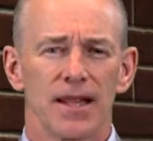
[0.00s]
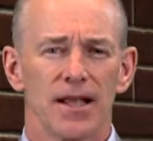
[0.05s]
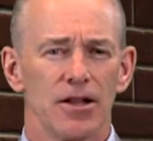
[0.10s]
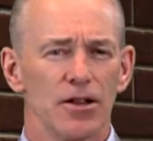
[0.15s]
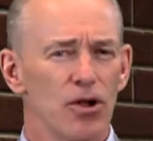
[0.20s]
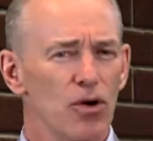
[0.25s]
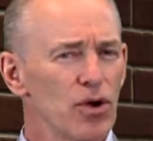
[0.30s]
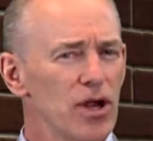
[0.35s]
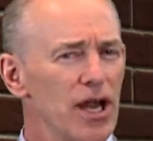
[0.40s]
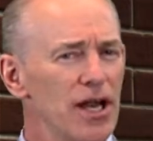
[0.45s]

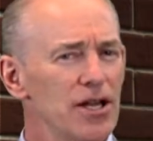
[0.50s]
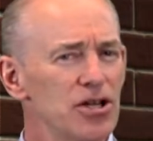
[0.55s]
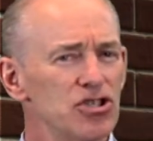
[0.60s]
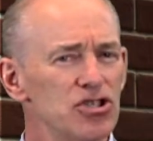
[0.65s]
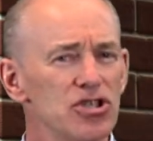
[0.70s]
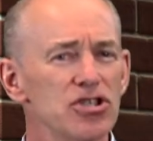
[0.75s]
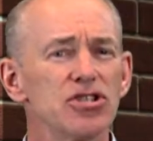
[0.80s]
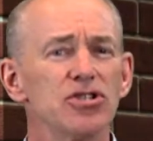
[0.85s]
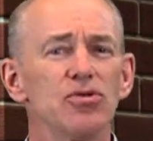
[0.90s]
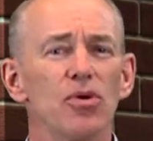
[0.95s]
Located
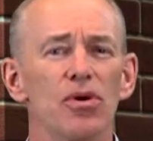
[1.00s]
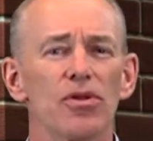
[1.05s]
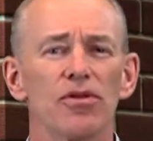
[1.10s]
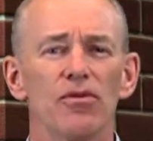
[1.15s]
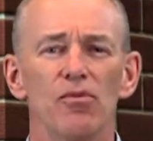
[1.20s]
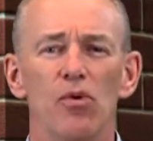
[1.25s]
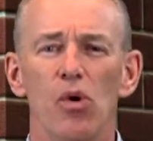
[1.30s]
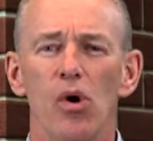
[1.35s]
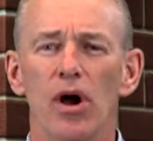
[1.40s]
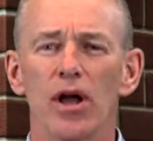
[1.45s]
just north
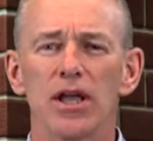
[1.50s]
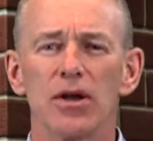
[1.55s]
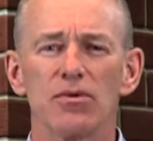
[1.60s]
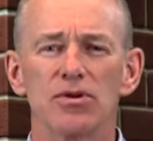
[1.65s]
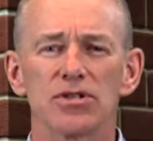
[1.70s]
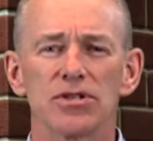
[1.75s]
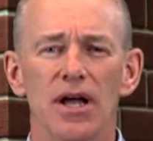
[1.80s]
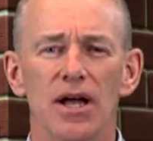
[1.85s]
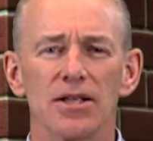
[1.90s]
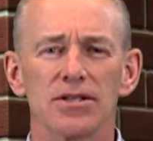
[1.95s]
of Milwaukee,
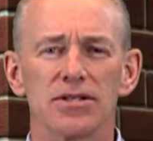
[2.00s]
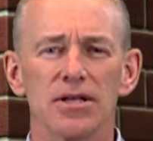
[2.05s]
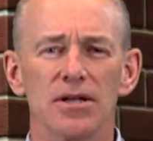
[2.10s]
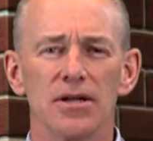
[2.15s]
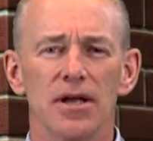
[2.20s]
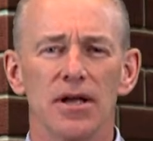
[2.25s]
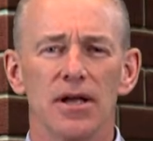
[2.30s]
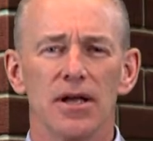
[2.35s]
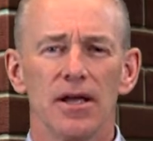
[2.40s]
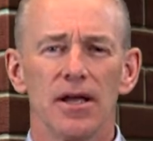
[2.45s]

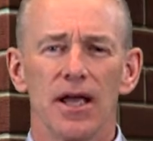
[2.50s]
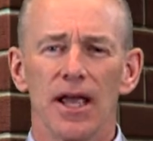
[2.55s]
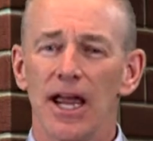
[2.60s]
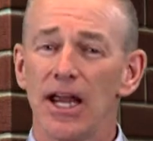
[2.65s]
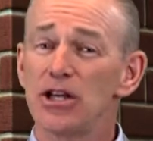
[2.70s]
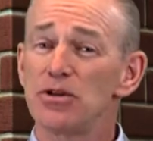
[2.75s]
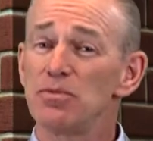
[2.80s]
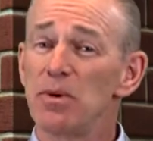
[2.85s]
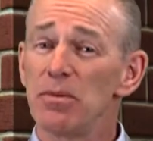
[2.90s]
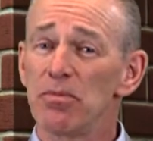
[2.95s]
Wisconsin,
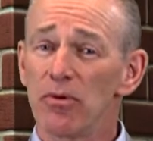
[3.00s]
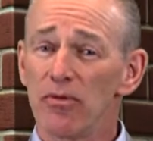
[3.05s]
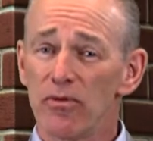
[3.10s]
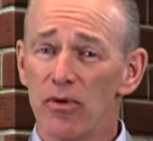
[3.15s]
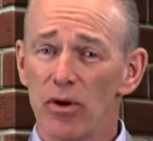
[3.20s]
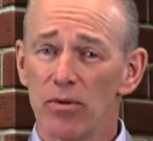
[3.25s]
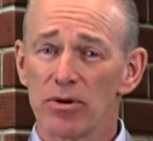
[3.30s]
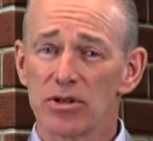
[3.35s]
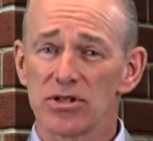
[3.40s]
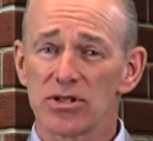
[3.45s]
H B
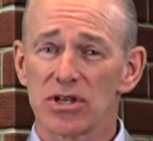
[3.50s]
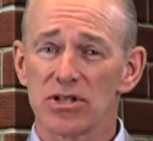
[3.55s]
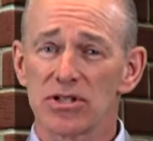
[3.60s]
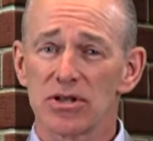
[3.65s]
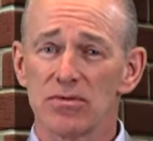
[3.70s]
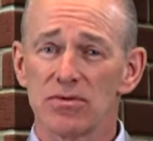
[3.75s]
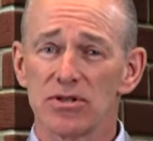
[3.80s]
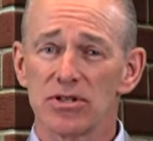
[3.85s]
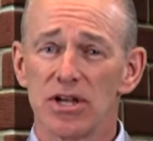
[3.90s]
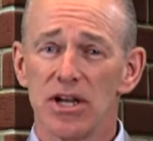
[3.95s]
Performance
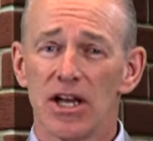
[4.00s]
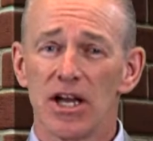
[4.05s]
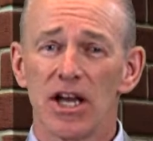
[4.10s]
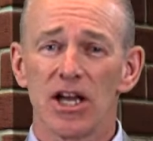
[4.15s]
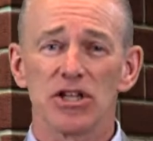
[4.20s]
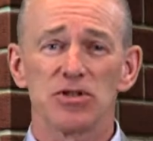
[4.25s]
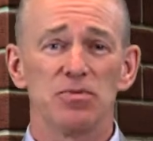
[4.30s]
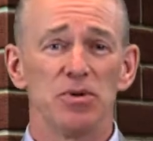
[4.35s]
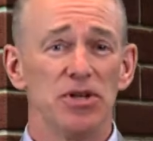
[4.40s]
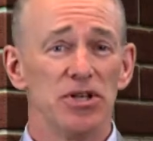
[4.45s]
Systems
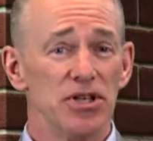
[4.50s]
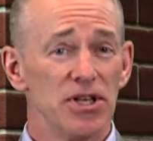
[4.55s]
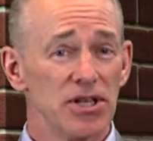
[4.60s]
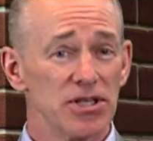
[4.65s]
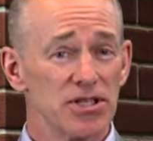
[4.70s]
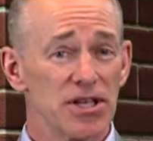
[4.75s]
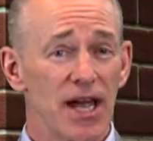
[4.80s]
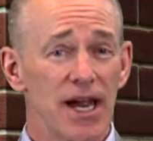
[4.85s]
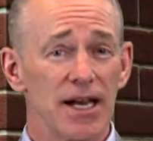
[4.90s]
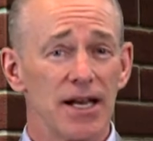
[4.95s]
has been
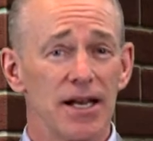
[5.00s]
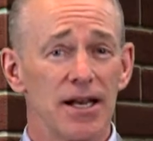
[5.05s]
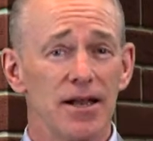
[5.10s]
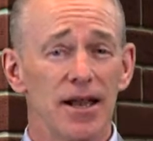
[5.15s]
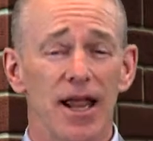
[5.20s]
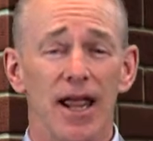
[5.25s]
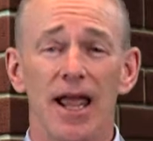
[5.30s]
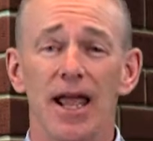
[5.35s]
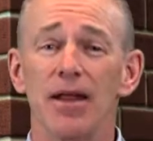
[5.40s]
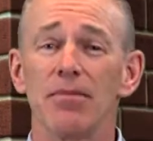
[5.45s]

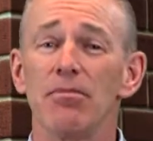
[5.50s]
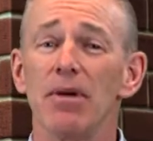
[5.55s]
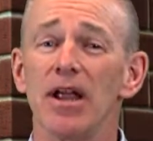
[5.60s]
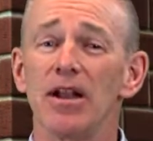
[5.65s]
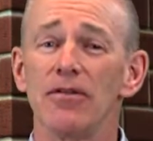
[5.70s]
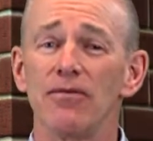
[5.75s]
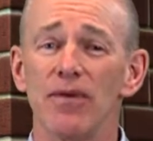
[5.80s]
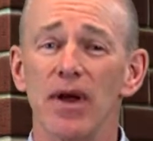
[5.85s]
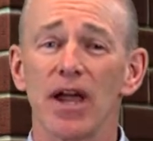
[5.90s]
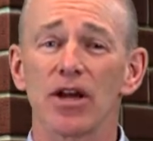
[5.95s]
designing and
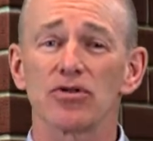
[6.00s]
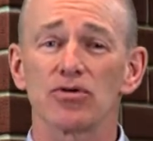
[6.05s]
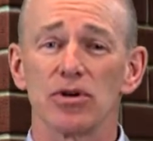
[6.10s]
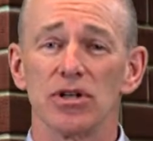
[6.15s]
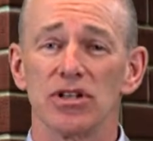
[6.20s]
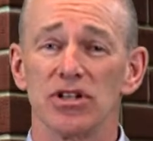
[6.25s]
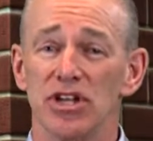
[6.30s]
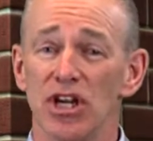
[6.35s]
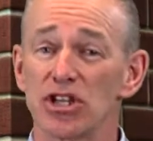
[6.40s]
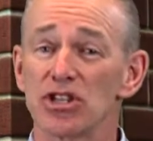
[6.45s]

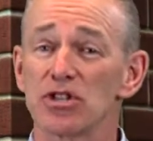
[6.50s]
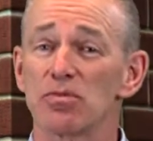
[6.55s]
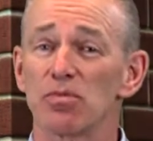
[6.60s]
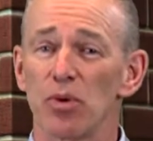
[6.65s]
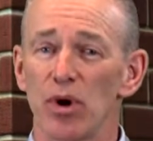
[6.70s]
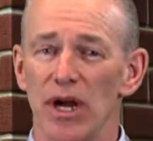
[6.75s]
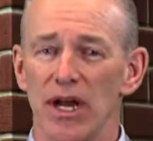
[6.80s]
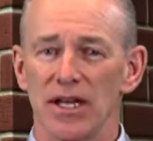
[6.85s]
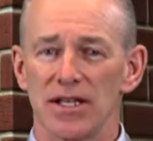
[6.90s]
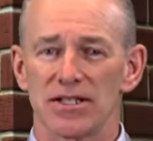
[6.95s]
manufacturing disc
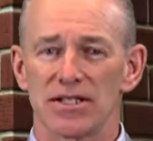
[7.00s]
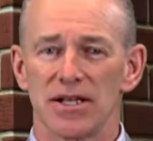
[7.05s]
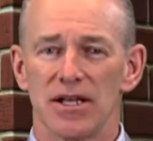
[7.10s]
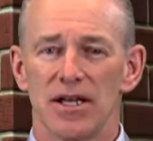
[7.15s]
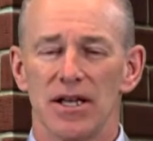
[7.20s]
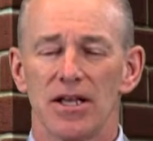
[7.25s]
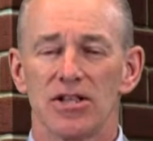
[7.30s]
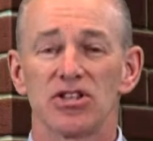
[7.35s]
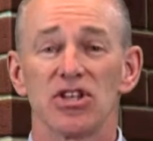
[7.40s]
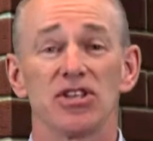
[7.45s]
brakes
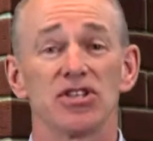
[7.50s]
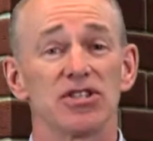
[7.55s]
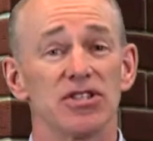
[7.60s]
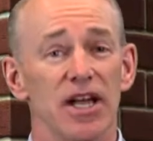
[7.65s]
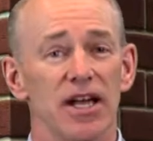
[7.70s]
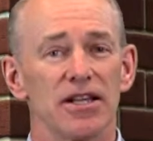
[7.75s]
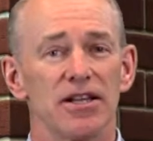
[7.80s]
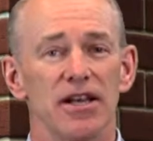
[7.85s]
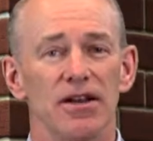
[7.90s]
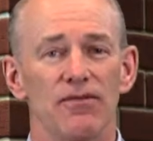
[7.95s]
since
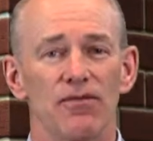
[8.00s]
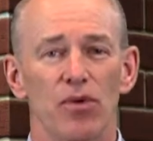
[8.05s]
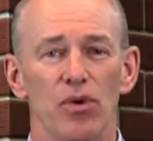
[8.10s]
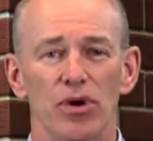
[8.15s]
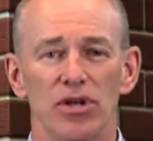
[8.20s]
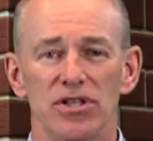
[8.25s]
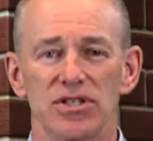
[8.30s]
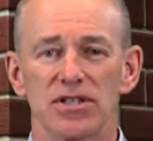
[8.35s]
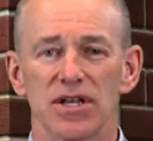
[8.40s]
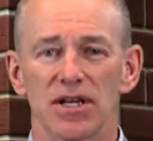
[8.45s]
nineteen
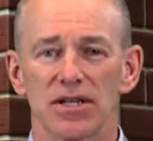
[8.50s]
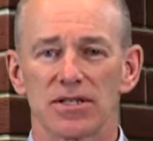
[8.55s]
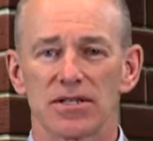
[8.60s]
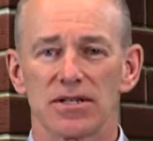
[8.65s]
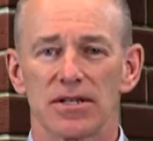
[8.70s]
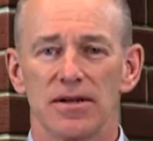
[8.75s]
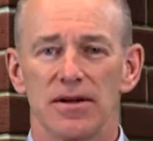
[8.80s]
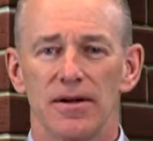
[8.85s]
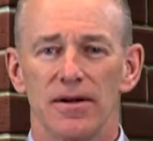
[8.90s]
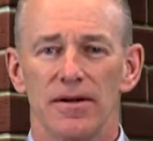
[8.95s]

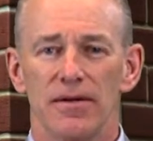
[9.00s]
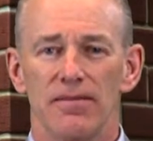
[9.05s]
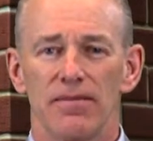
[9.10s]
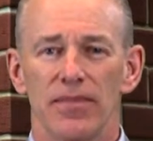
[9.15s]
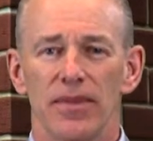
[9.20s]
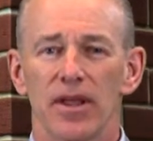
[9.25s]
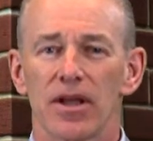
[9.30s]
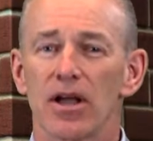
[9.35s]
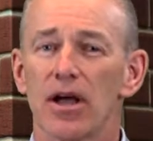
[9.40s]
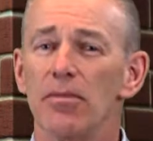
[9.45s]
forty-six.
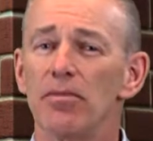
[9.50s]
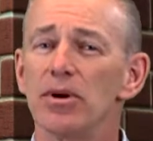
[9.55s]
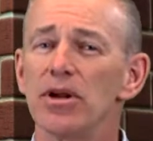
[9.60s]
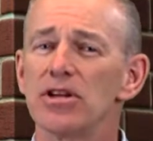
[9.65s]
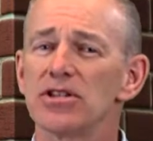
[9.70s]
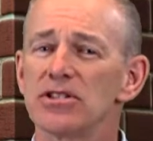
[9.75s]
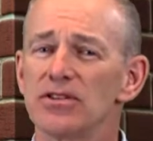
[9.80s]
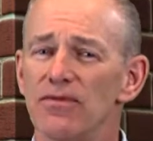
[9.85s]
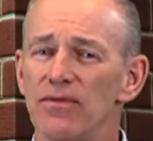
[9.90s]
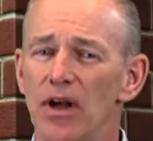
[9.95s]
The company
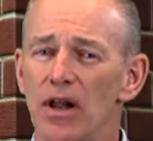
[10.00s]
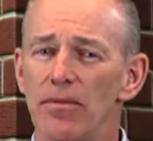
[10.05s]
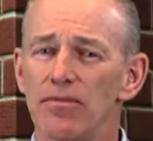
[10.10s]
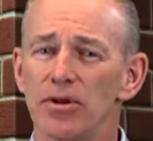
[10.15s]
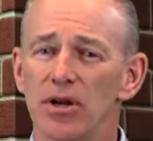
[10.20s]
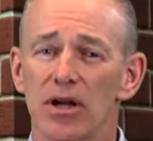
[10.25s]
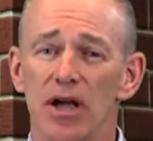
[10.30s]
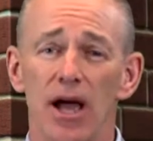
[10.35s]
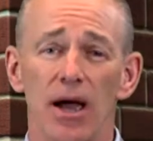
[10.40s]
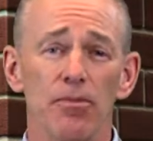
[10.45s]
has
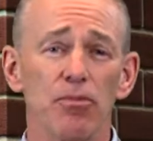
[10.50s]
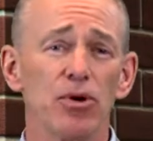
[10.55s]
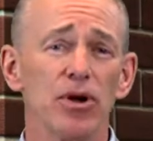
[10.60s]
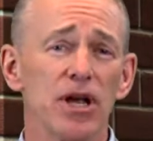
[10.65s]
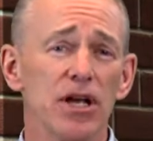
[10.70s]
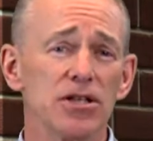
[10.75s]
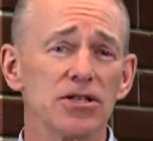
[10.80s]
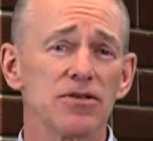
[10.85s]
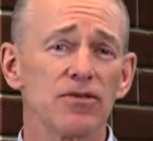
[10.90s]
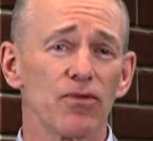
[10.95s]
developed a
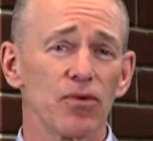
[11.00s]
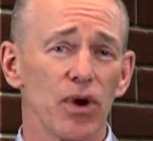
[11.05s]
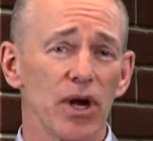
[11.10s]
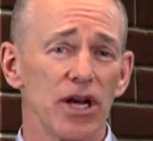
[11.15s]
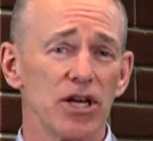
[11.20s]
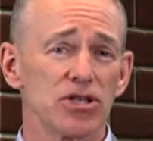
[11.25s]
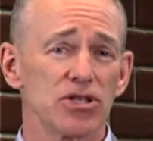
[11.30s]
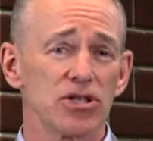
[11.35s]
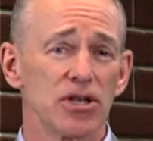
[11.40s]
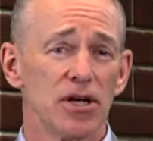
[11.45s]
comprehensive
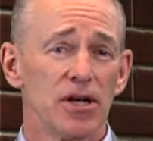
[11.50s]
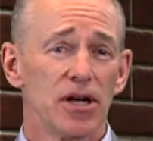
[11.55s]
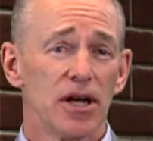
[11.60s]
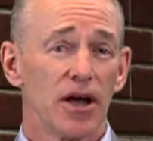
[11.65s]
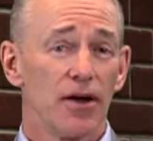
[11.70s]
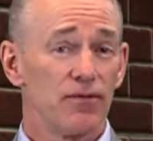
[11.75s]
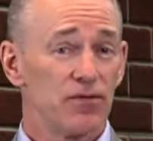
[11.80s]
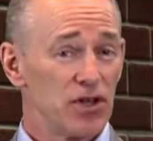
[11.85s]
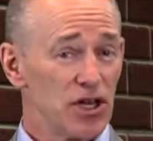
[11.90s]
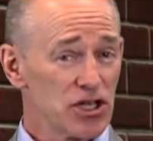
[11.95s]
range
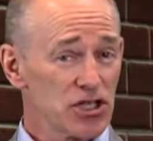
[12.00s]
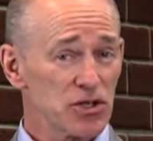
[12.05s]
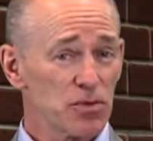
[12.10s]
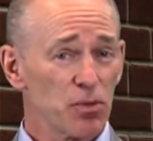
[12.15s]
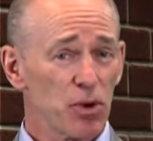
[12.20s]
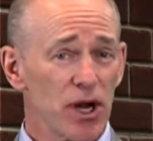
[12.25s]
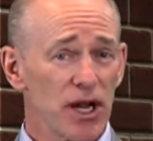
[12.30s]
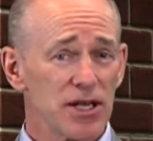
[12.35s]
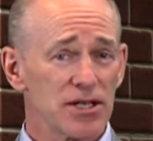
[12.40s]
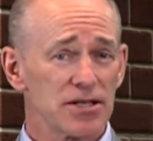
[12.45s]
of disc
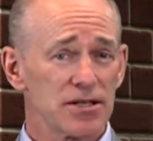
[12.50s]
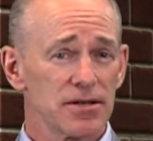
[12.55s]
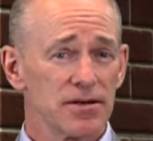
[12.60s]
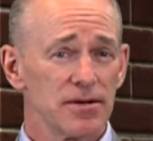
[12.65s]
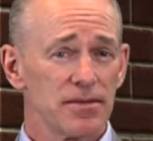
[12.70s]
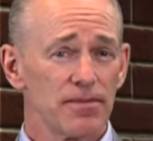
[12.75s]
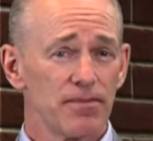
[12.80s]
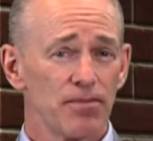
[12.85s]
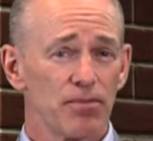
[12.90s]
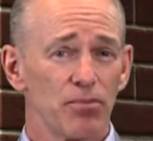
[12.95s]
brakes,
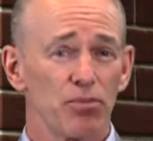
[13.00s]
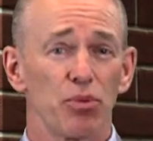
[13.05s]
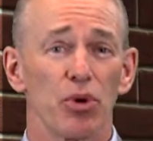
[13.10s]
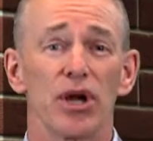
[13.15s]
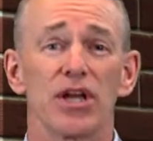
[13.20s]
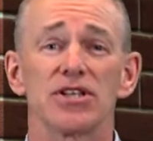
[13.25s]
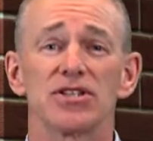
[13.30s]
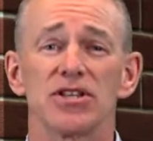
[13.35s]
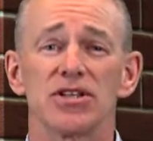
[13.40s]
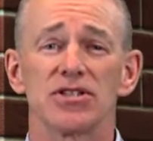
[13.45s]

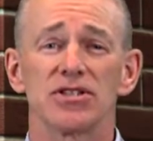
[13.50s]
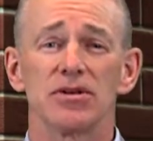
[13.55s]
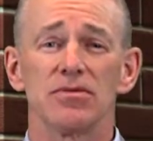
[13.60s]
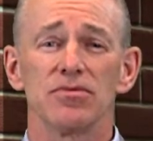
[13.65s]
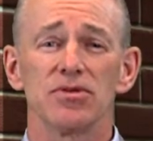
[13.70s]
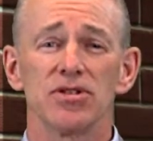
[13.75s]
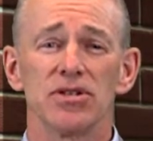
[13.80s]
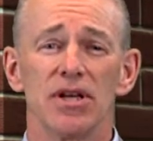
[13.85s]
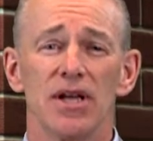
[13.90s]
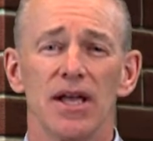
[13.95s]
brake
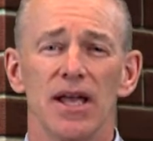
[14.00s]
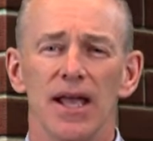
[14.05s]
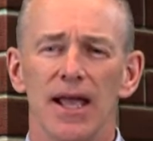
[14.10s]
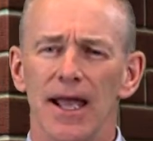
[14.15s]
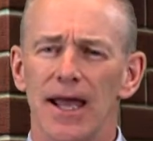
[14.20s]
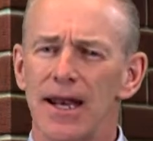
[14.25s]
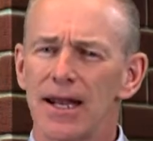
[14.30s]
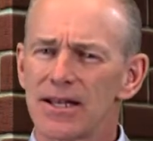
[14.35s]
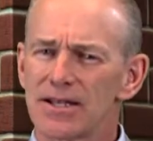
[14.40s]
systems, and